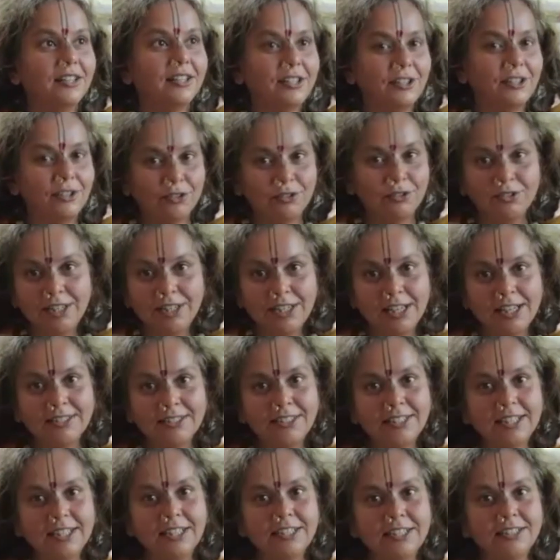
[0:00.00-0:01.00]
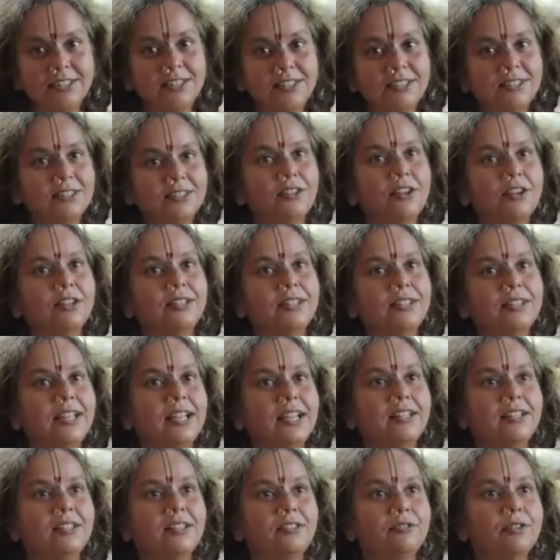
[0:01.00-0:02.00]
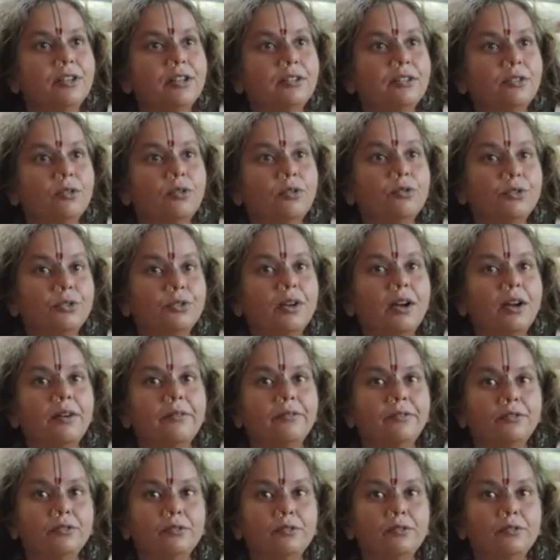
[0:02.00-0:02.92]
renunciation is not that you have